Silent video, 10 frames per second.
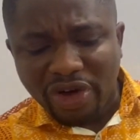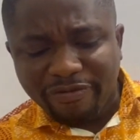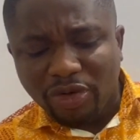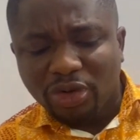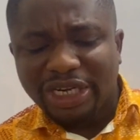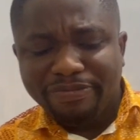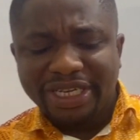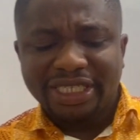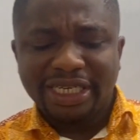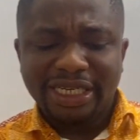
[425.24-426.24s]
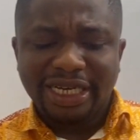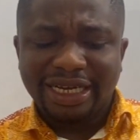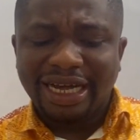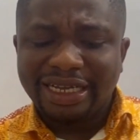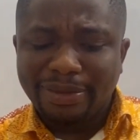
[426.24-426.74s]
we put the patient in the
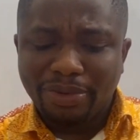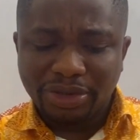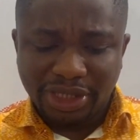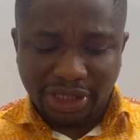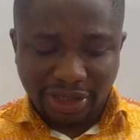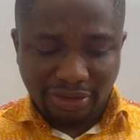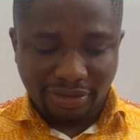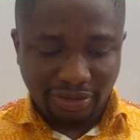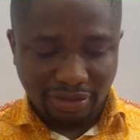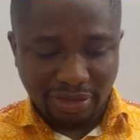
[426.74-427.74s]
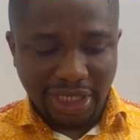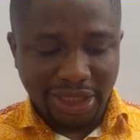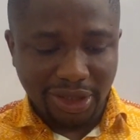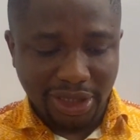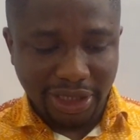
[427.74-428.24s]
cardiac position,
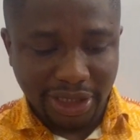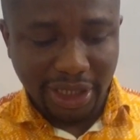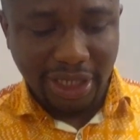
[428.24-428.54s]
as you can